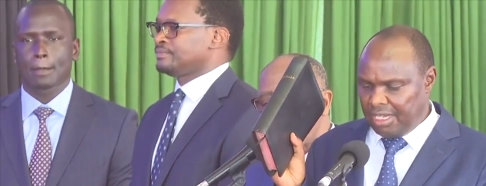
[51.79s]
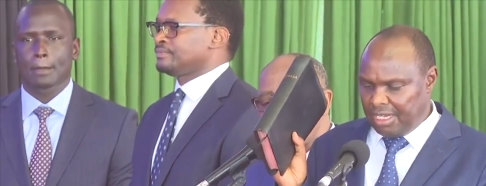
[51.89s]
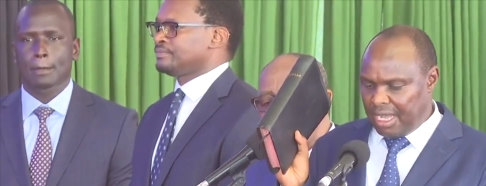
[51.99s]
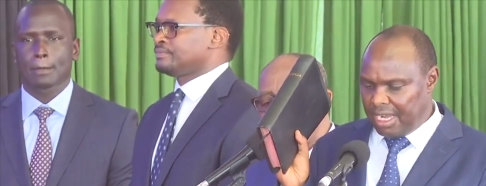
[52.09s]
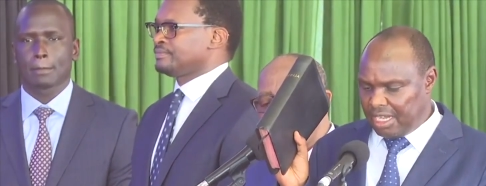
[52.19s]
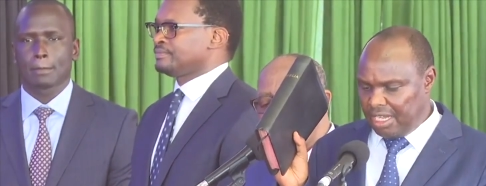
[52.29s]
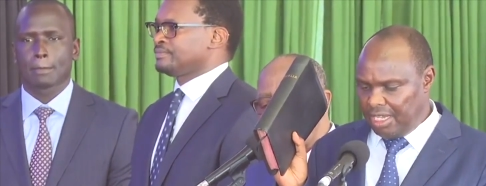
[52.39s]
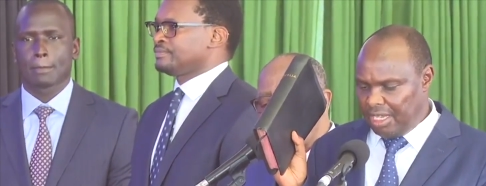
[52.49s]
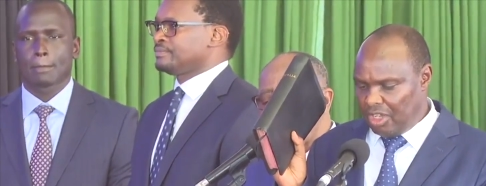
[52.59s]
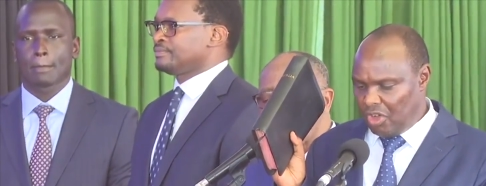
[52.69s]
Speaker 1: directly
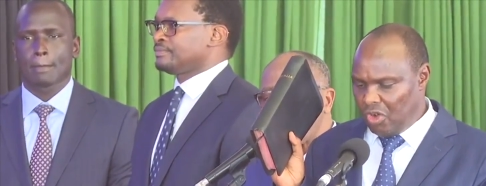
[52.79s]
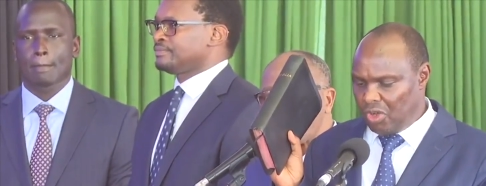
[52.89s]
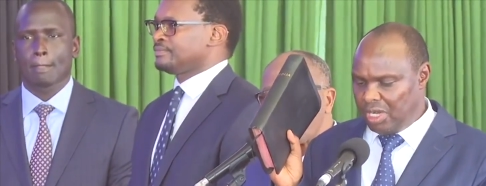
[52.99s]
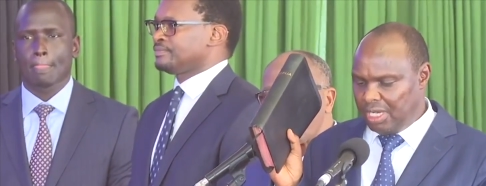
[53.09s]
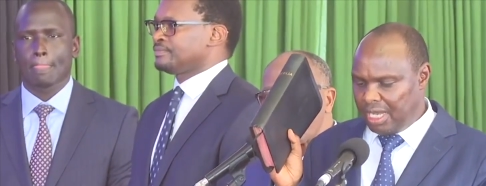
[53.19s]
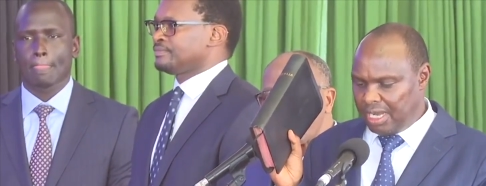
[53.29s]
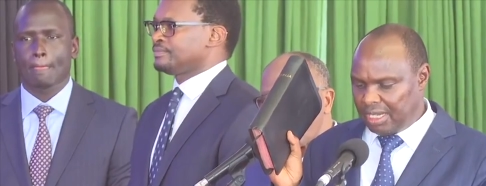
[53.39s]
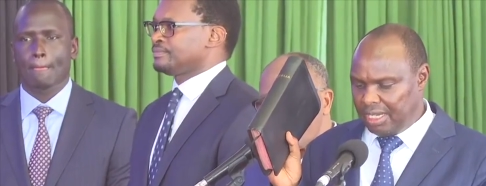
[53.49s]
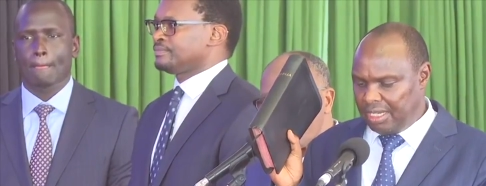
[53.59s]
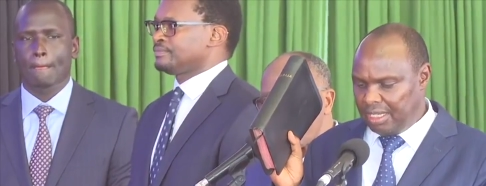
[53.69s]
or
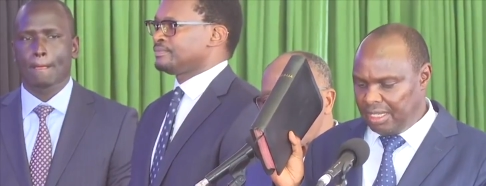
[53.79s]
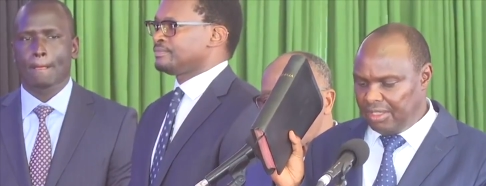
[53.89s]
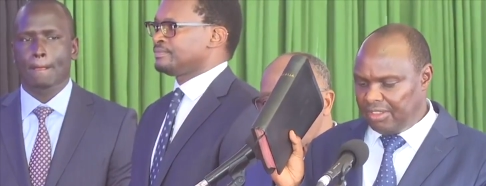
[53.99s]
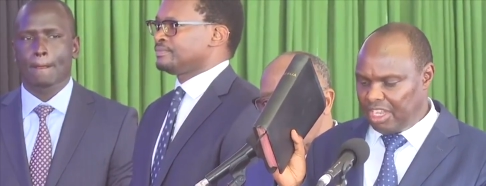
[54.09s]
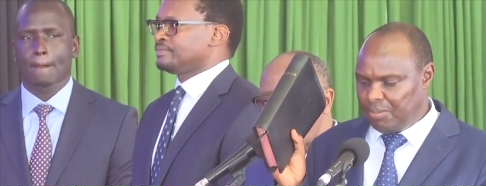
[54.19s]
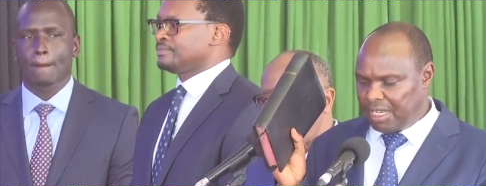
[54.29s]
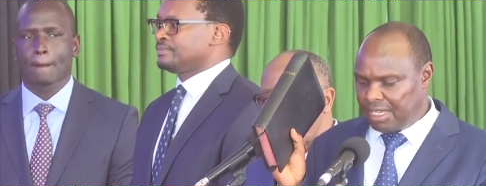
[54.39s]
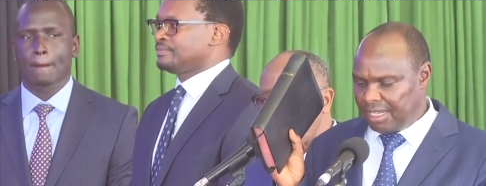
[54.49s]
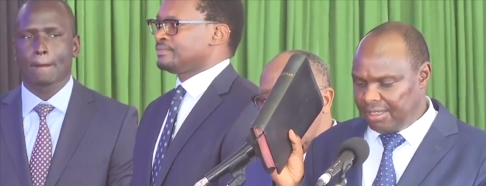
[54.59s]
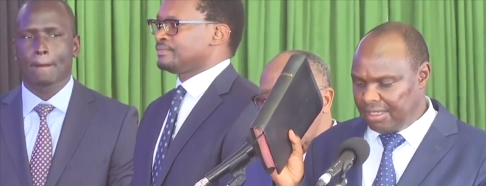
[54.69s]
indirectly such
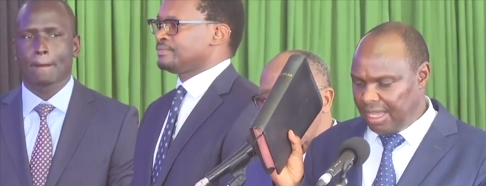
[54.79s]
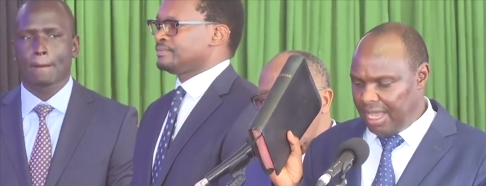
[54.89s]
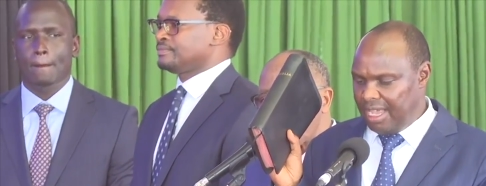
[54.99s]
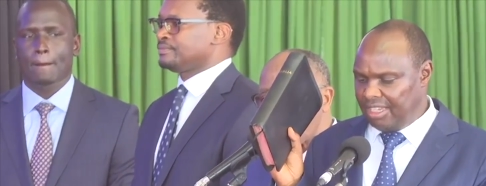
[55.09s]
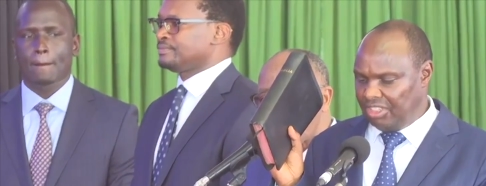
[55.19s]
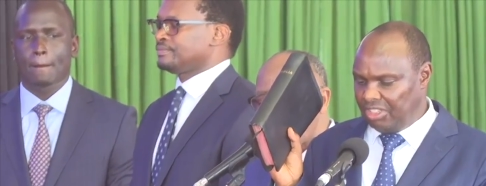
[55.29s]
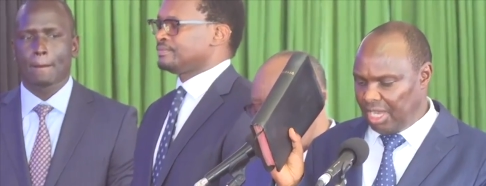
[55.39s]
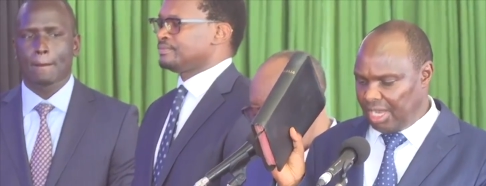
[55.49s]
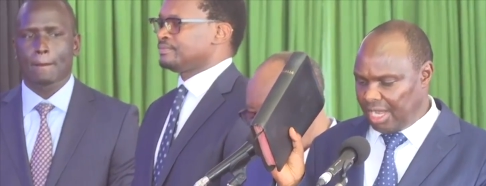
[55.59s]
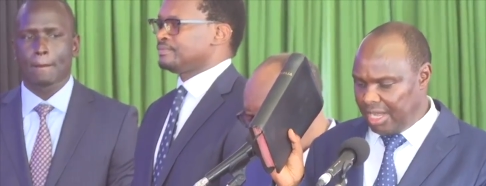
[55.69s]
matters as shall
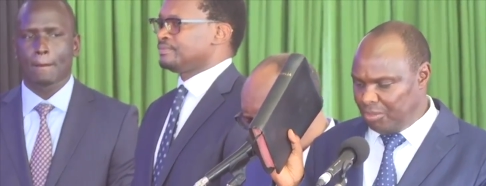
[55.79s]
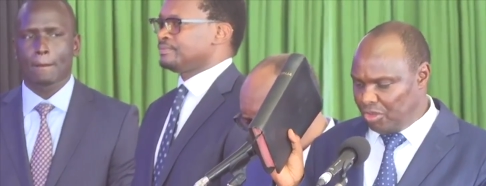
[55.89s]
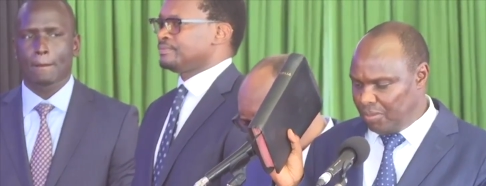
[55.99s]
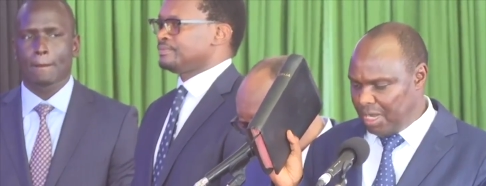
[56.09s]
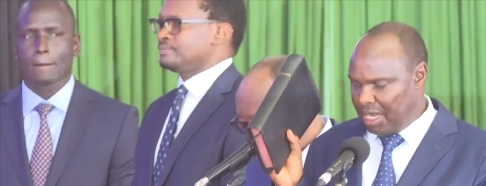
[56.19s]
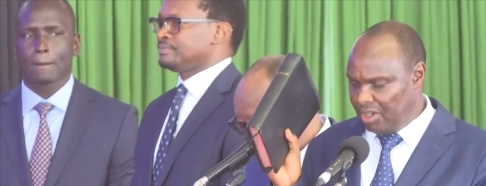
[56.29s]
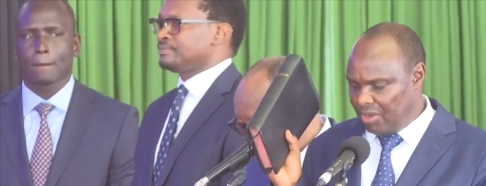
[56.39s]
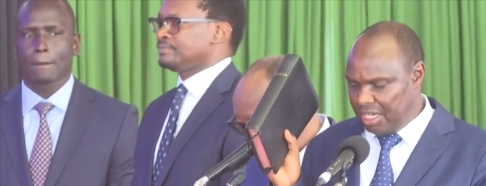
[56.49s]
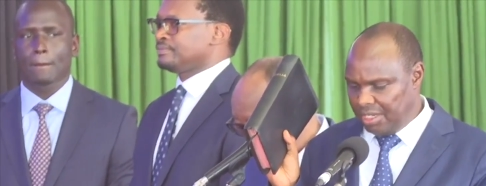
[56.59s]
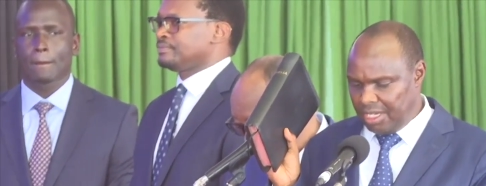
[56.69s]
come to my
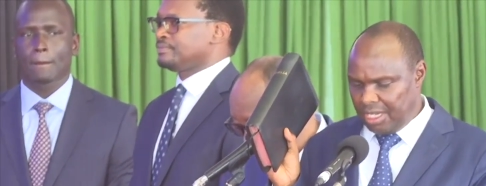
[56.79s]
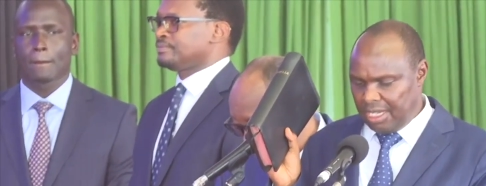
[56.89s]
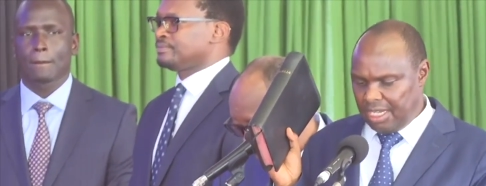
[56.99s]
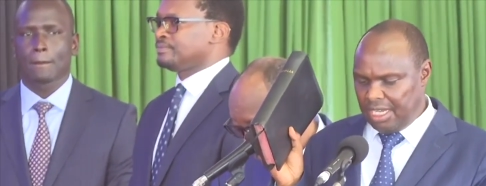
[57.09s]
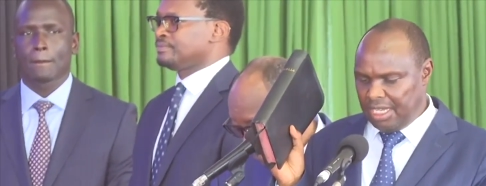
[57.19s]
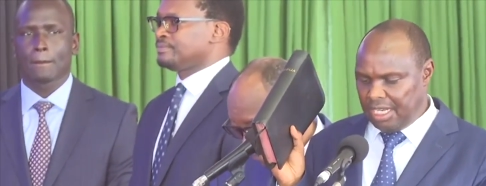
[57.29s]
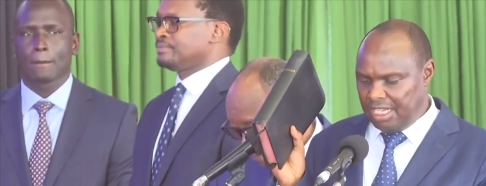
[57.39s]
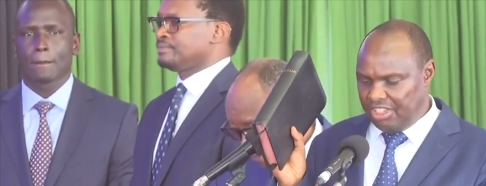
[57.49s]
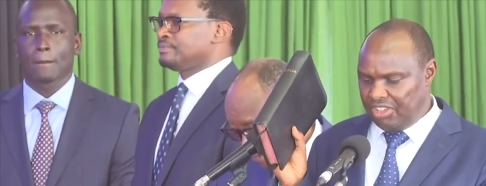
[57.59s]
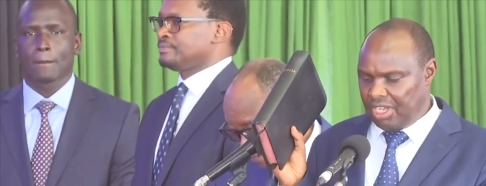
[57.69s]
knowledge in the
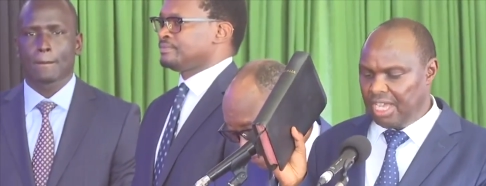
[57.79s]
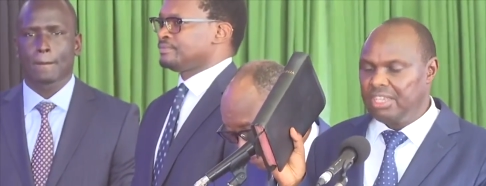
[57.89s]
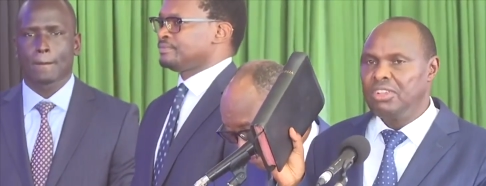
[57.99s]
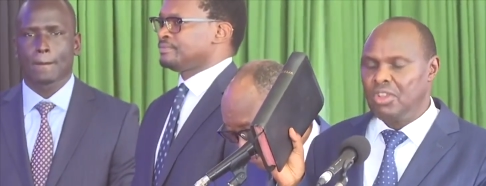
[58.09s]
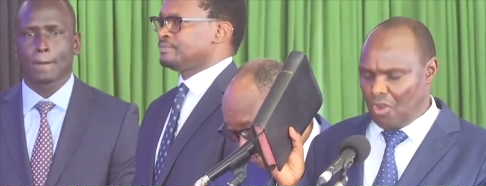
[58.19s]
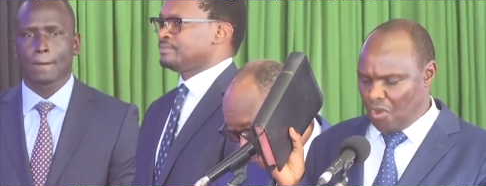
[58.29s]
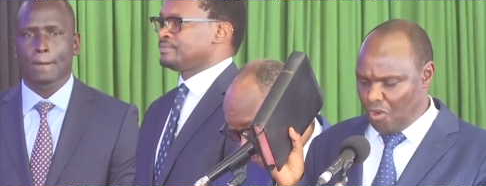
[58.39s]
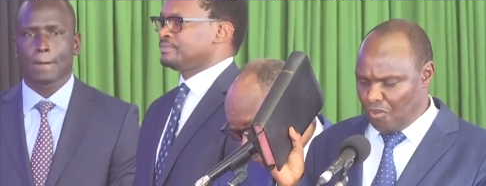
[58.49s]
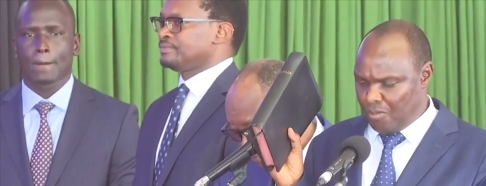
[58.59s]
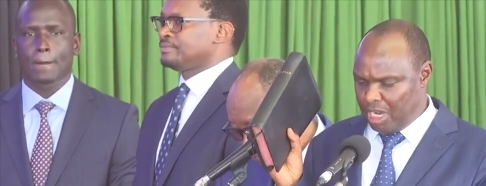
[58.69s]
discharge of my